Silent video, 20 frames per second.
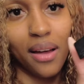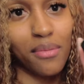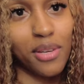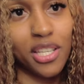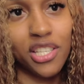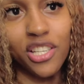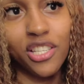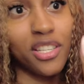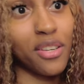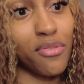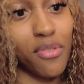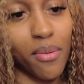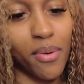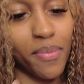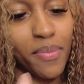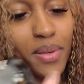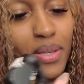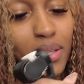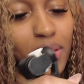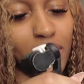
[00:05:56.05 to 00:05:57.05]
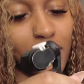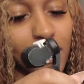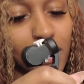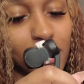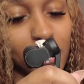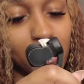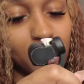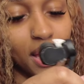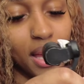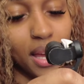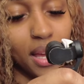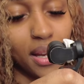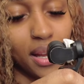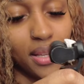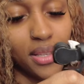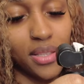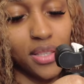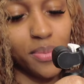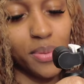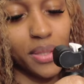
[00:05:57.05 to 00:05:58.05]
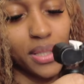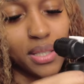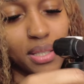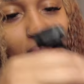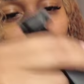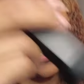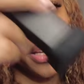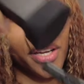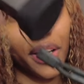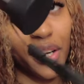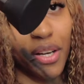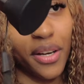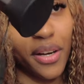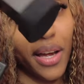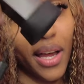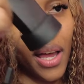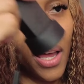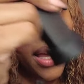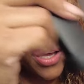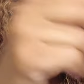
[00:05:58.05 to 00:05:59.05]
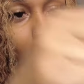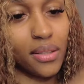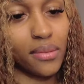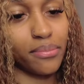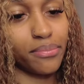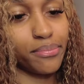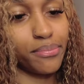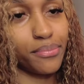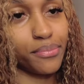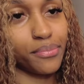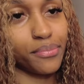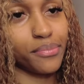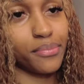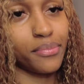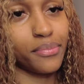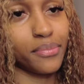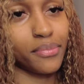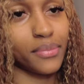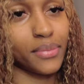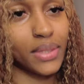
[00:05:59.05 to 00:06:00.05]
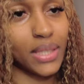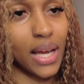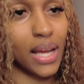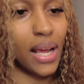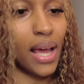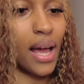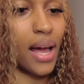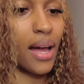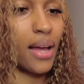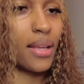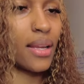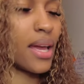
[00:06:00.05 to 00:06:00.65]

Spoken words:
It's just a rubber piece, and I just put this in there, and ta-da,